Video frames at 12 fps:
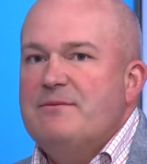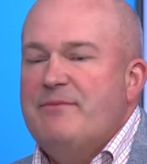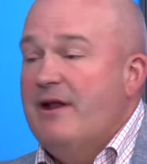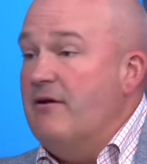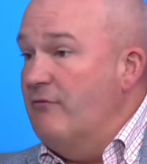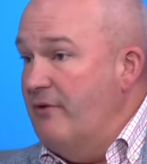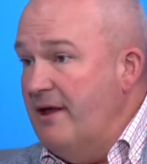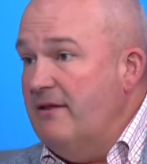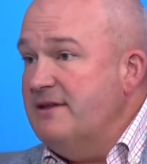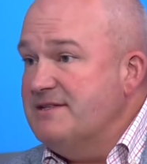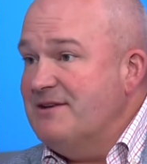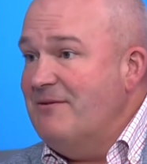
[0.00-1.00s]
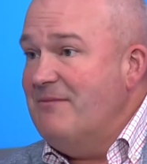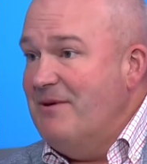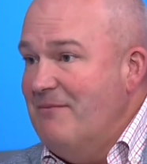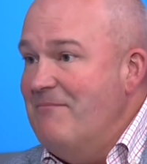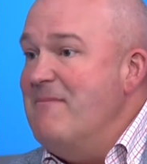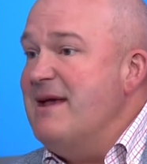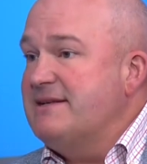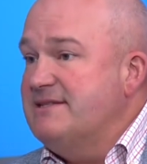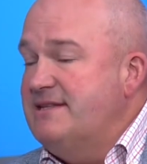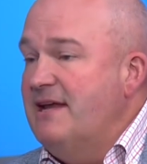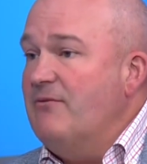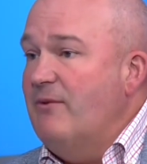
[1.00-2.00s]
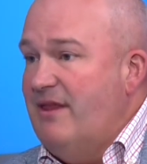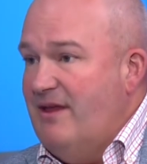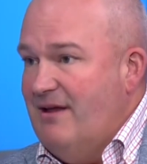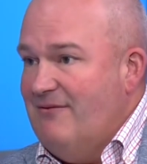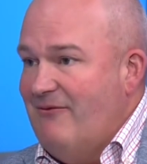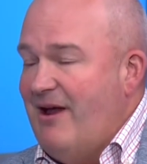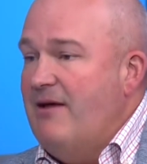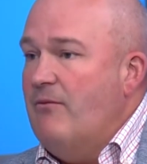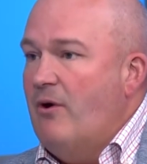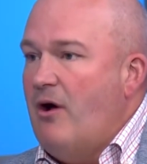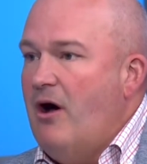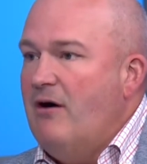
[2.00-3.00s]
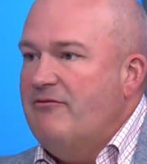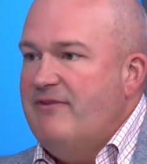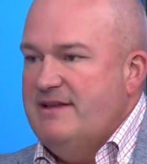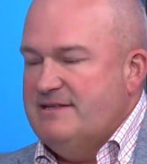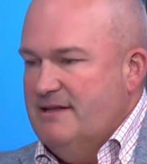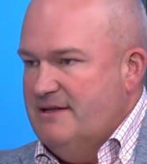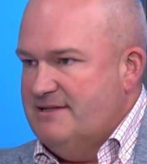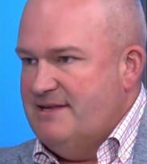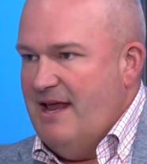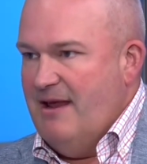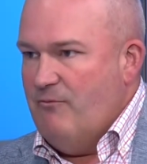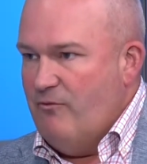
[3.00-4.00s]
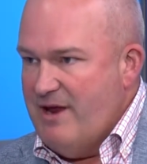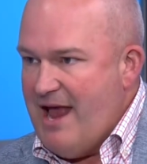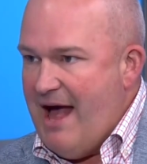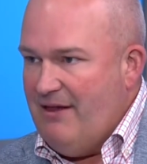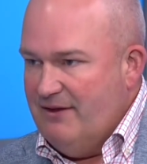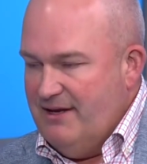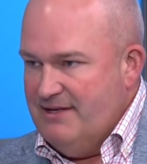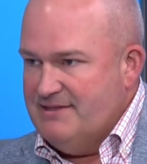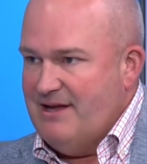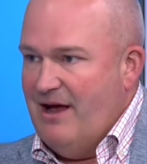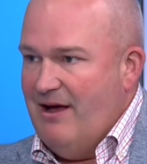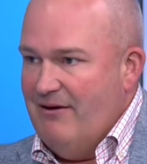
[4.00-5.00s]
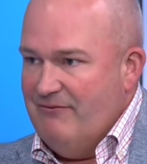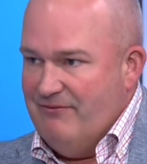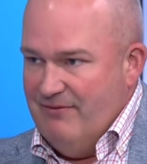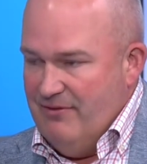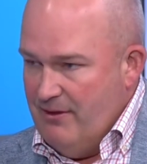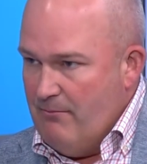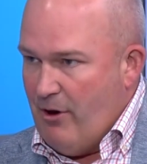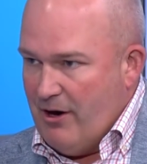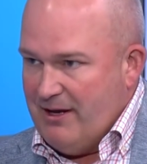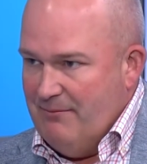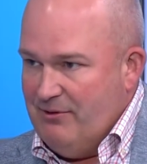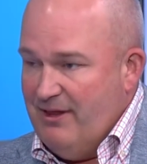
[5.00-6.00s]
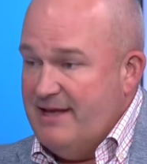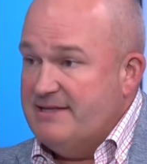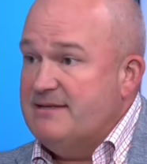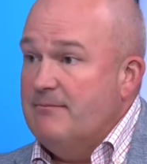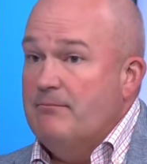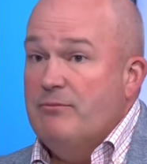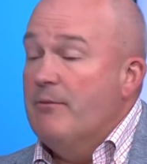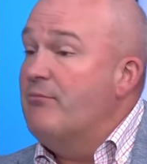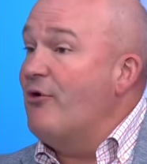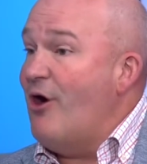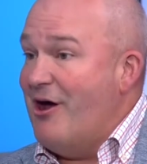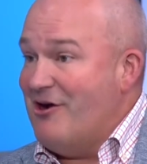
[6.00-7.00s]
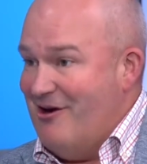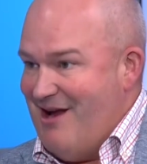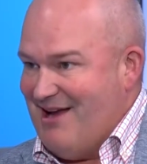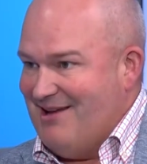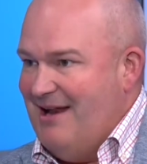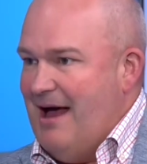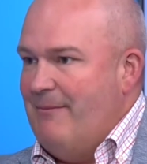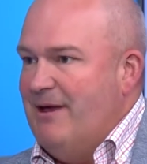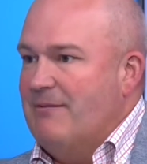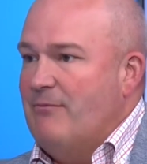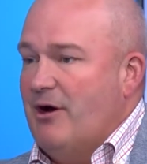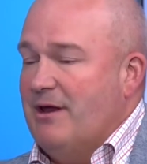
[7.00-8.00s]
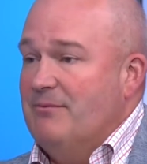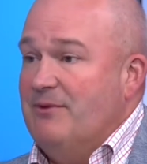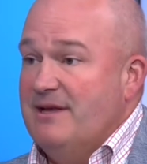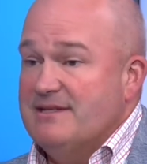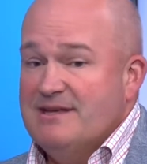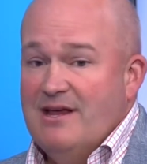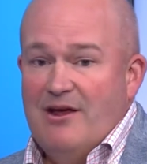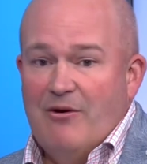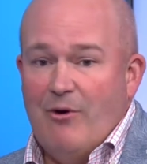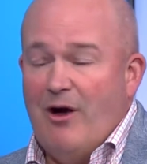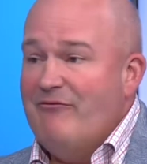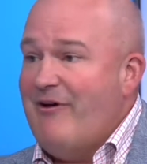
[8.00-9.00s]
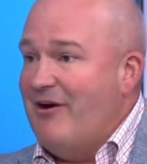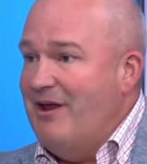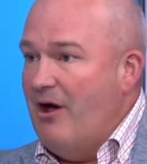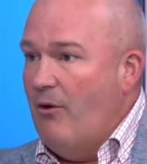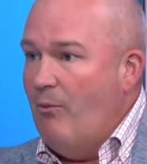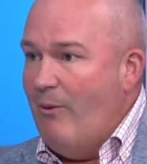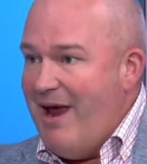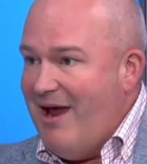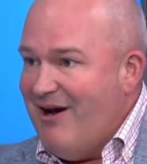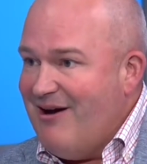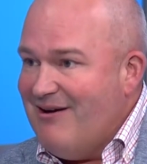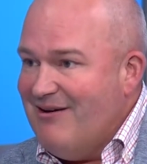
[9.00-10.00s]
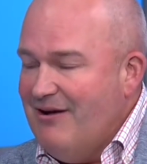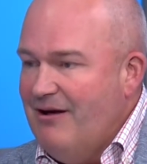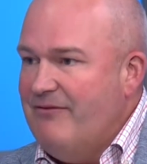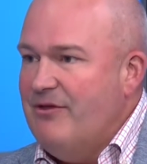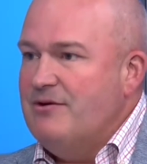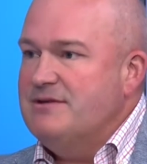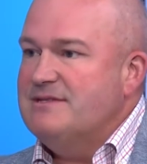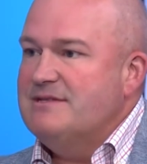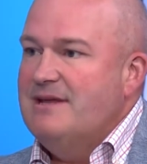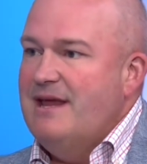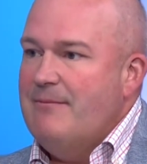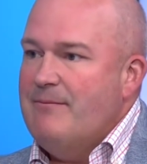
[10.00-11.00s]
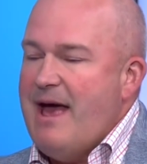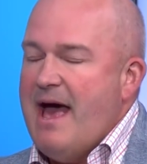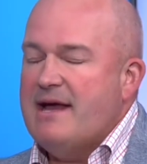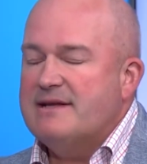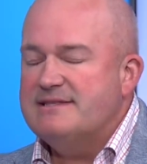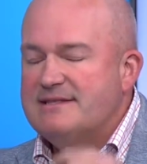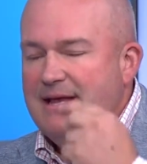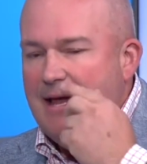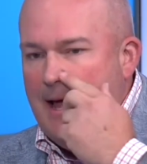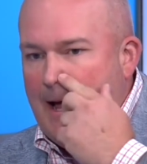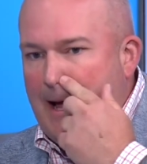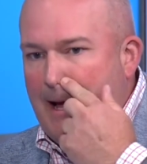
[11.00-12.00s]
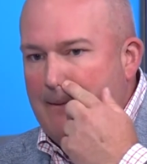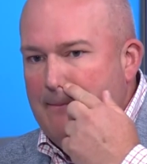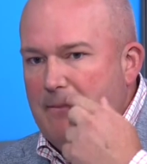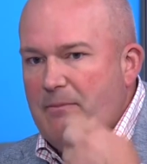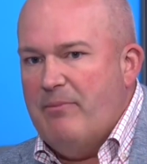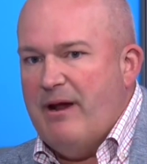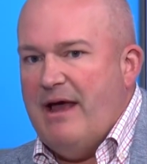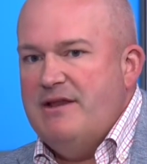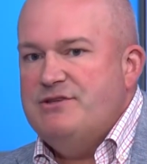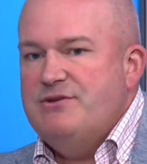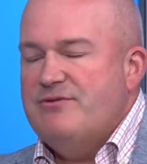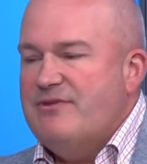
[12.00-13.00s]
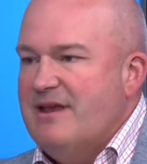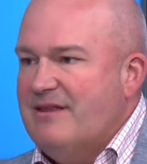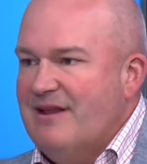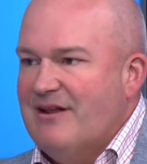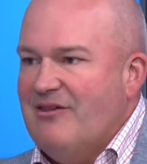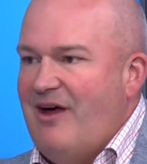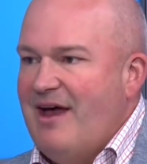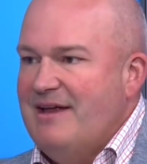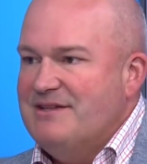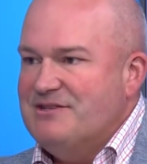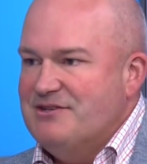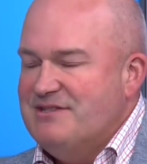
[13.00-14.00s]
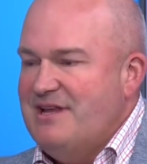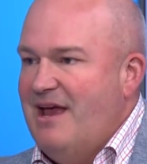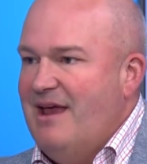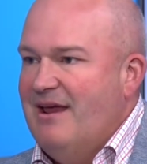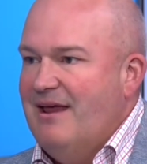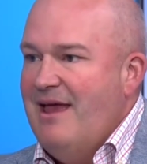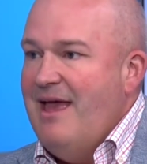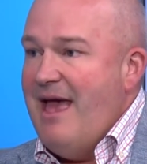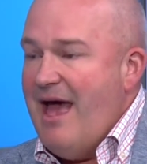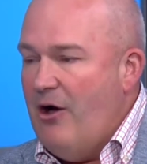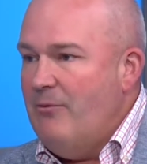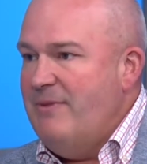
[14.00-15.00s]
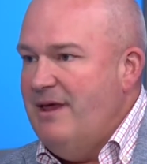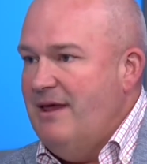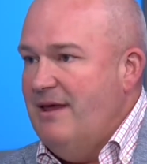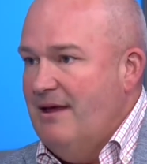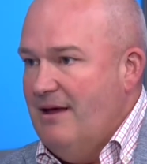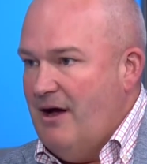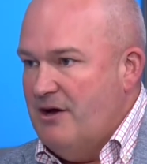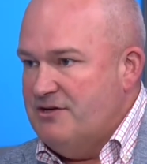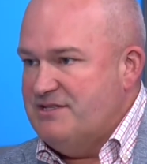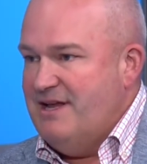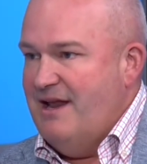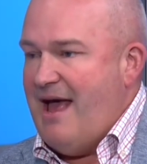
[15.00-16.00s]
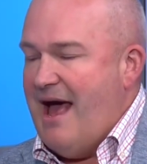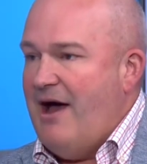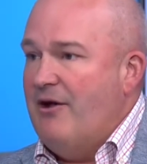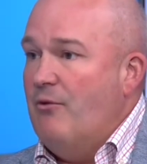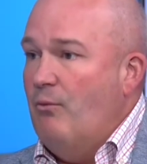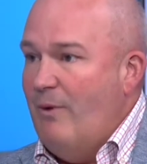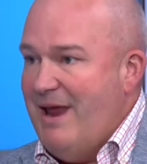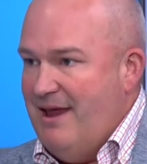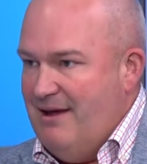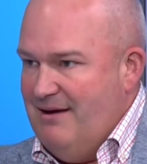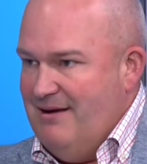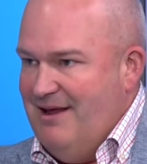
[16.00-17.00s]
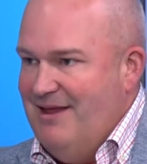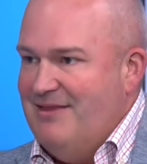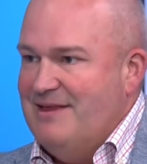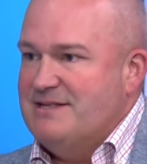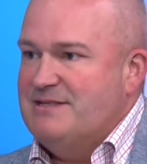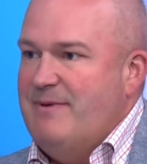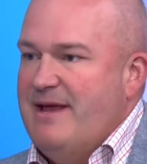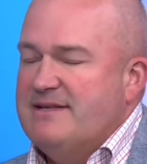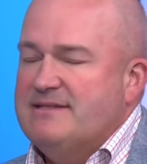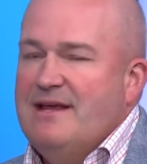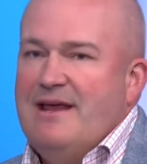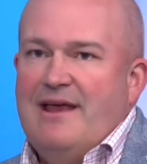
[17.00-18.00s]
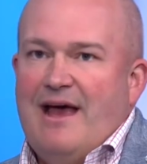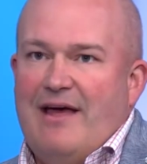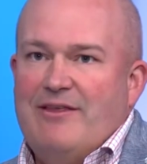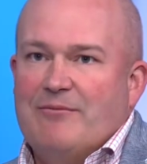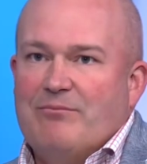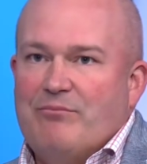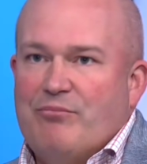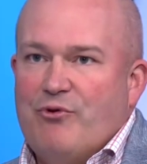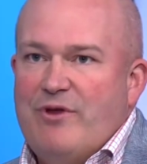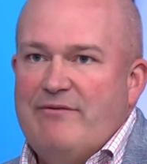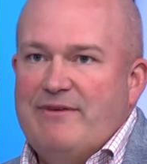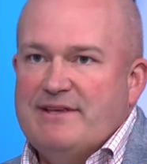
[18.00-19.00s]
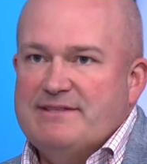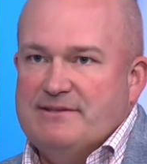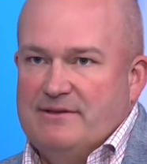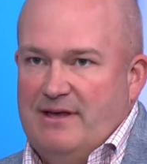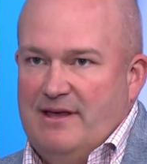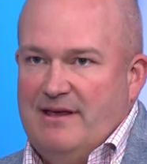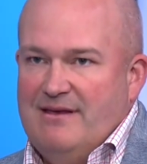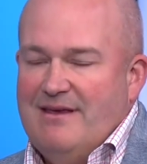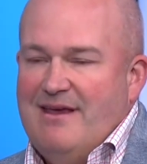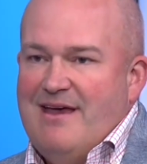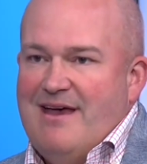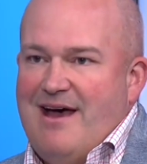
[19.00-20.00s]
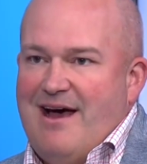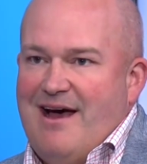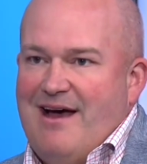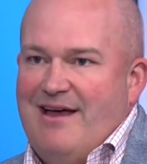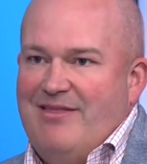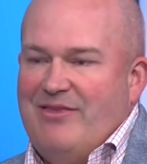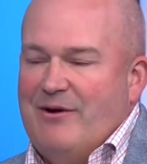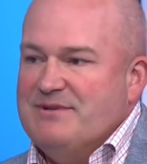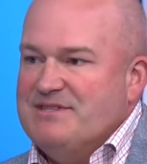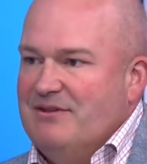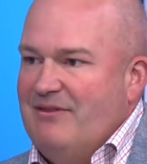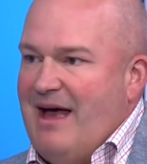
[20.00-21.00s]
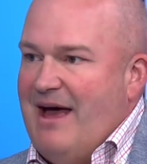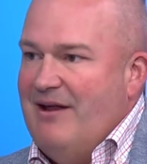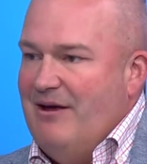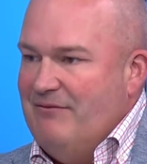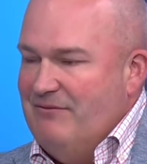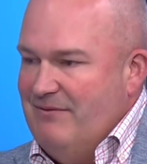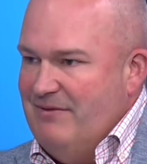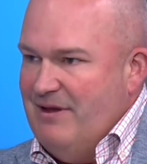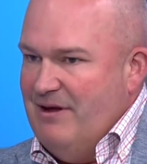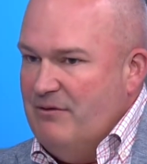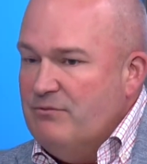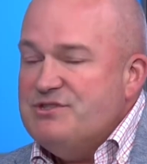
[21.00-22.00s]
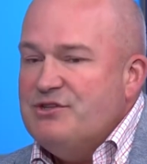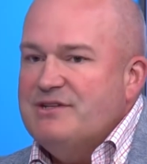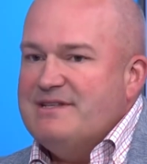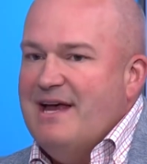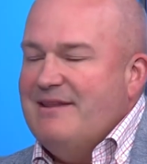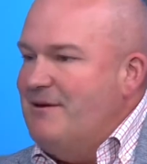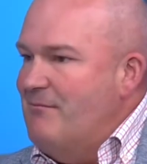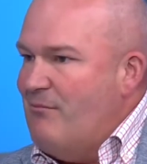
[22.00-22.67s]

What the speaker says: a bit of realism mixed in with it, right? We're all facing the same realities of the marketplace, the broader economic marketplace. We're all very aware of those impacts. But I do think that clients are saying, help me understand how to win in this space. I think previously, there was a lot of, it was looked at that